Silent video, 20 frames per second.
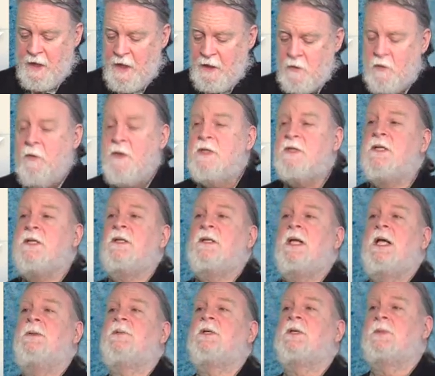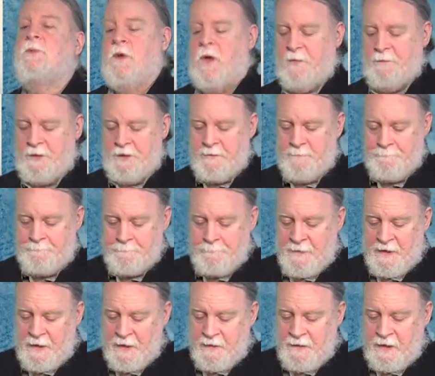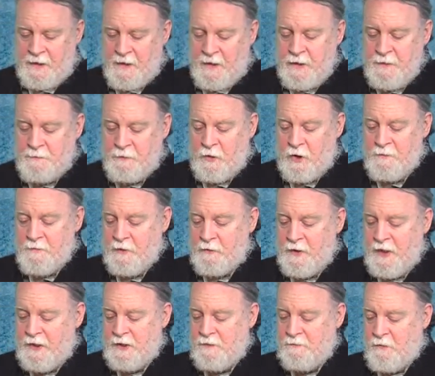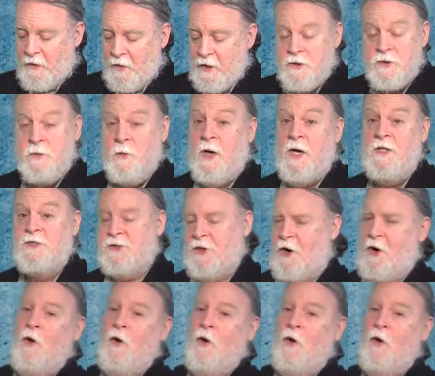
According to the Labor Department, the unemployment rate in March was